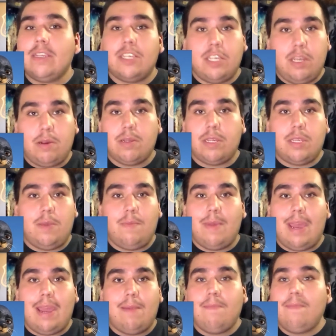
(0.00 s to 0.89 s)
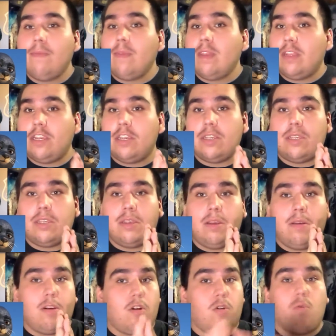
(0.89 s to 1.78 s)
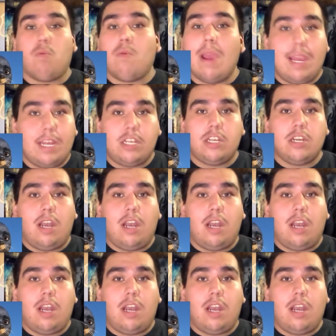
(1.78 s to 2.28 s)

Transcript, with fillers: Seriously, man. Just great